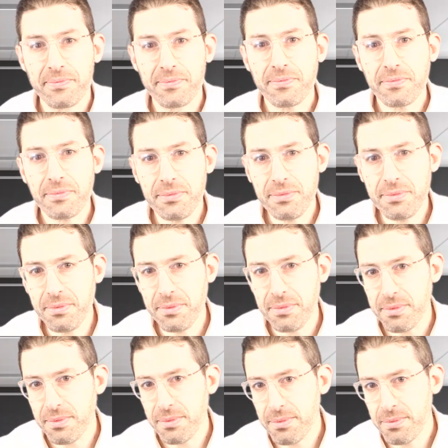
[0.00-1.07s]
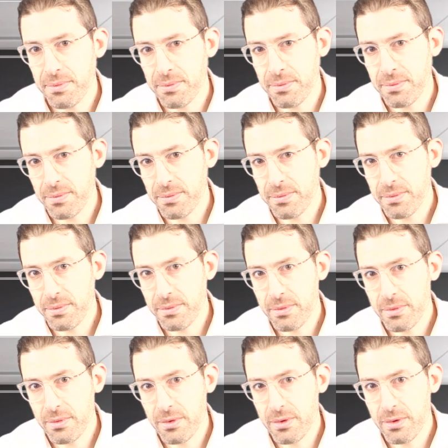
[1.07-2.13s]

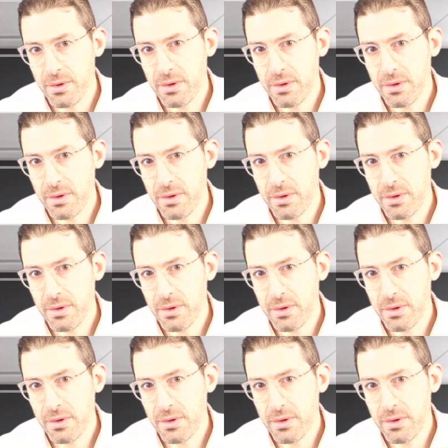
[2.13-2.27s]
[no speech]